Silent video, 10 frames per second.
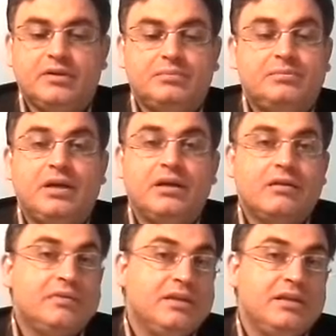
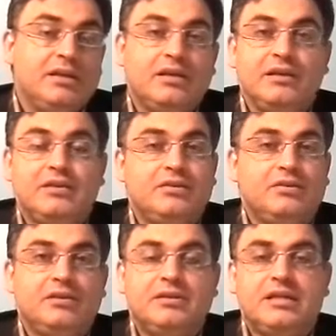Cryptography,
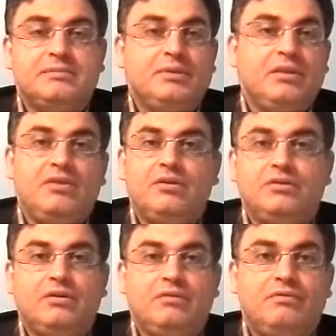it has been
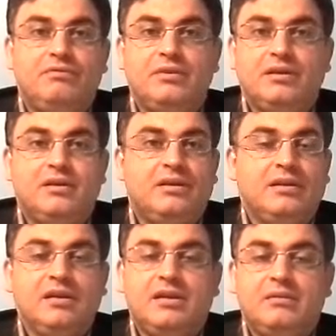thought of
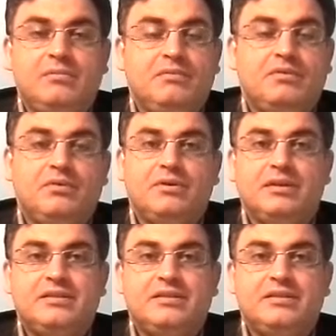before.